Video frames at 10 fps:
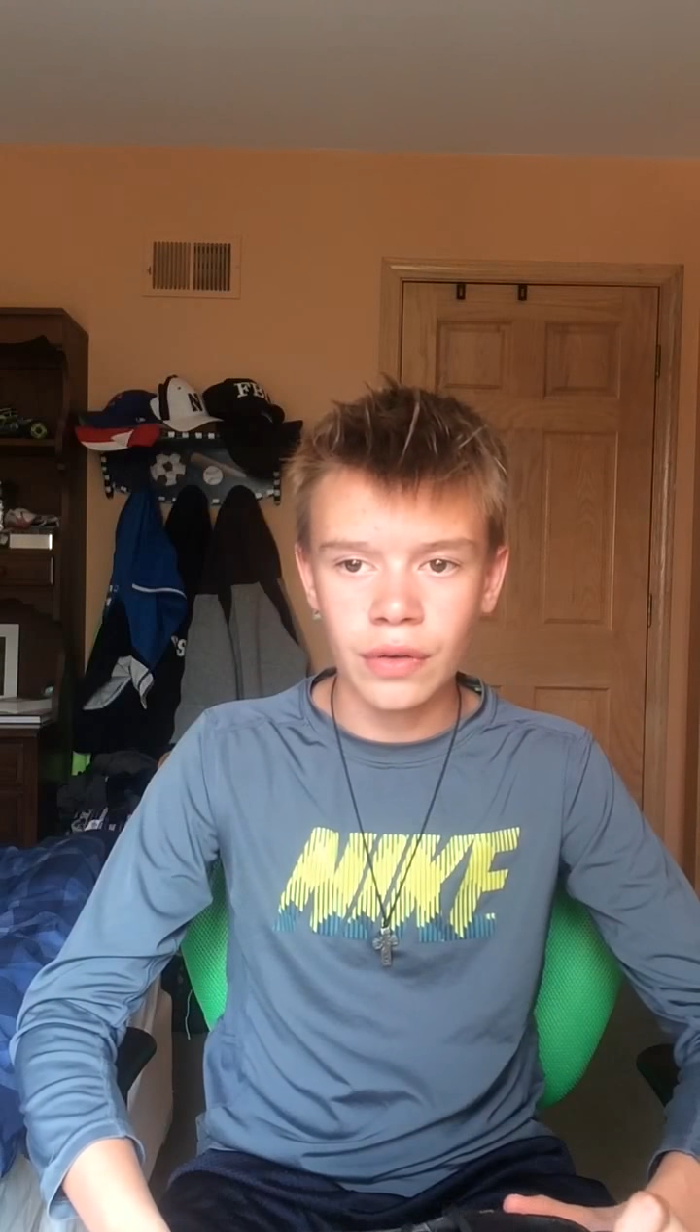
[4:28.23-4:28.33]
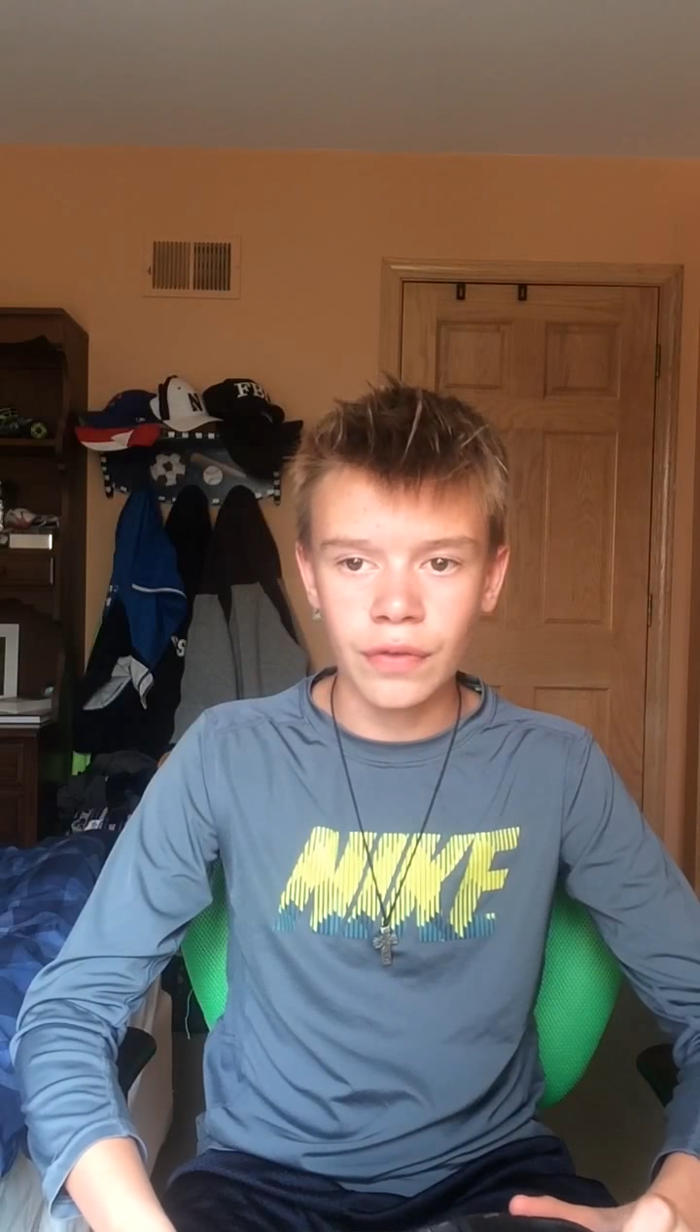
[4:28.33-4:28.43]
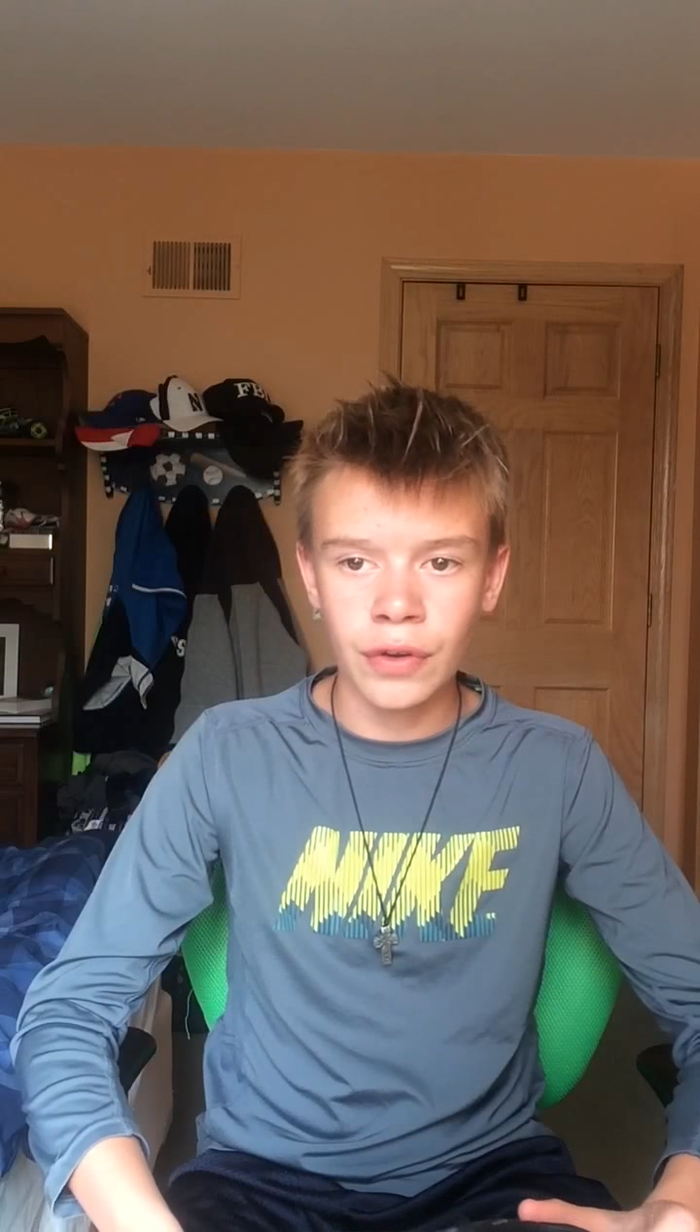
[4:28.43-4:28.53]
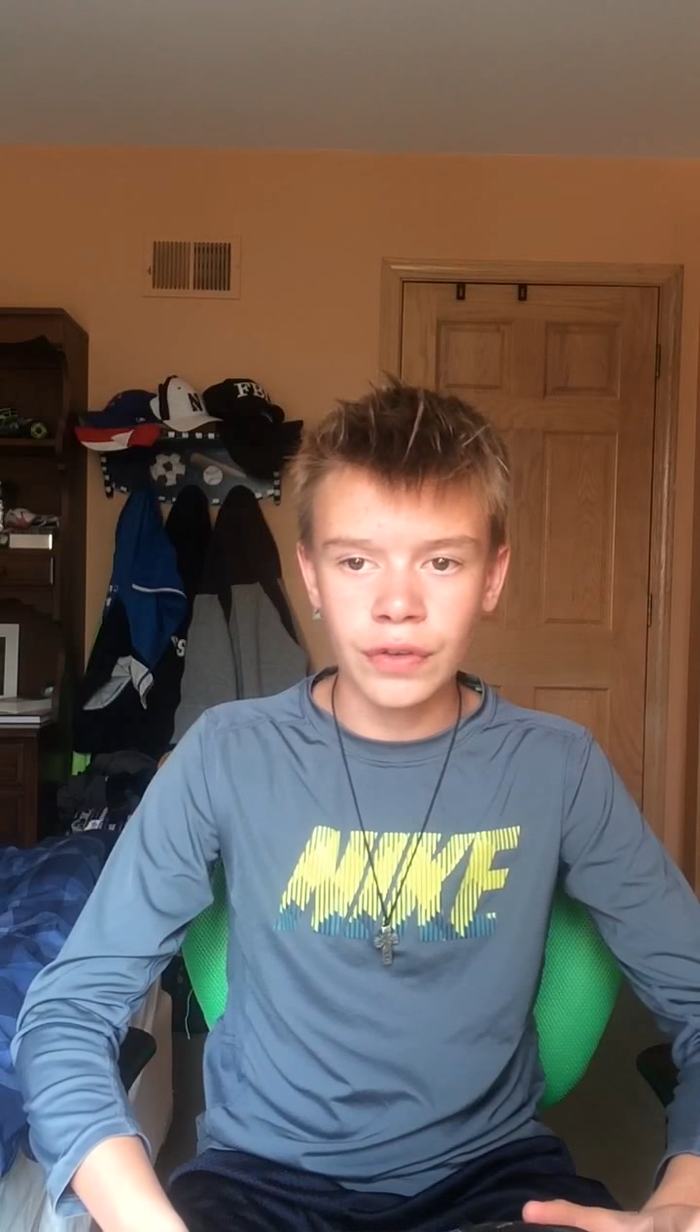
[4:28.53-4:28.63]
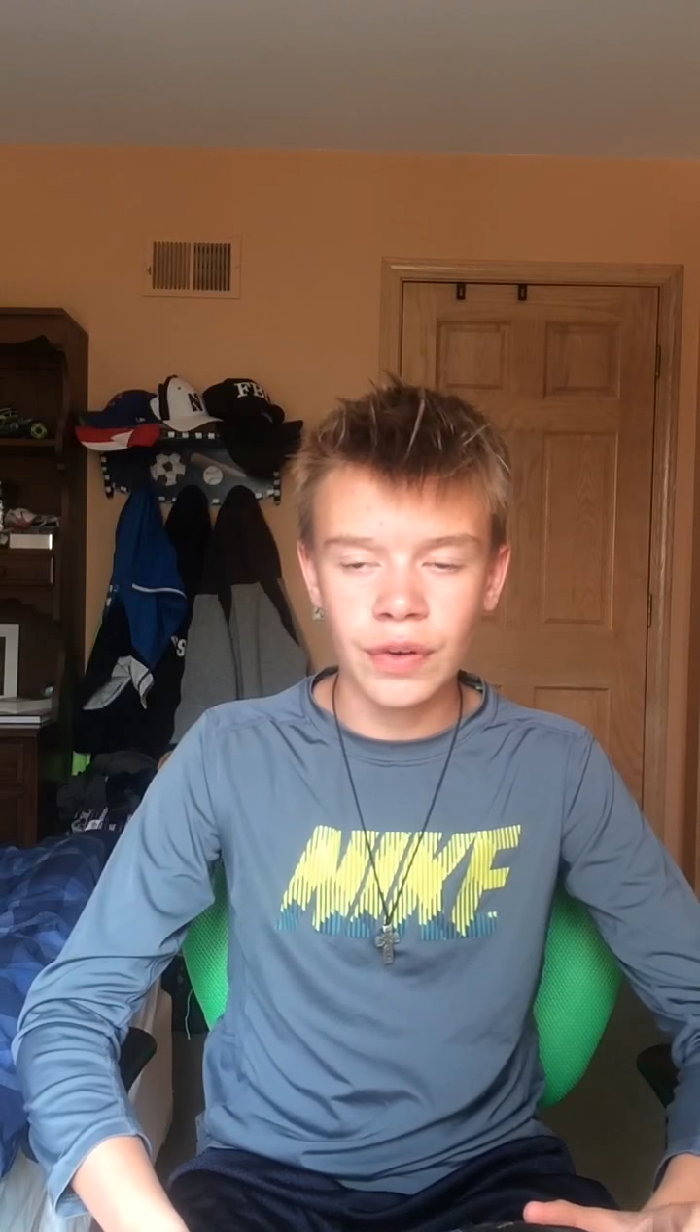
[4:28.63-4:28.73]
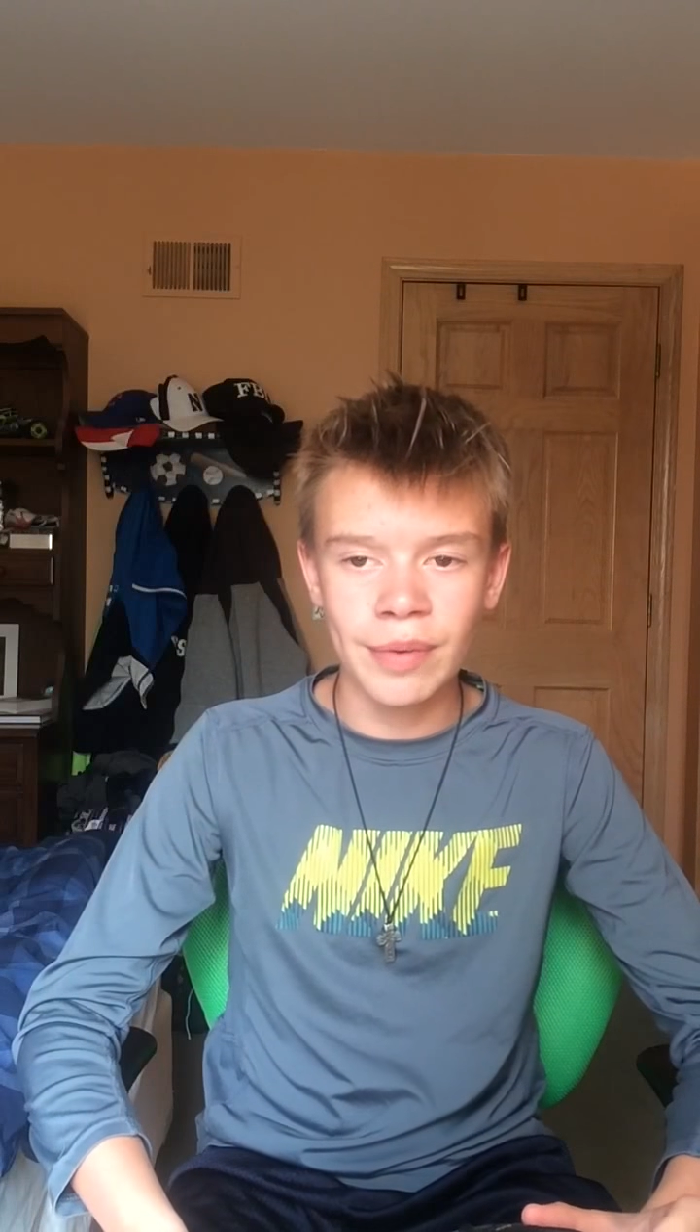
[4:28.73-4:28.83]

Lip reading: really for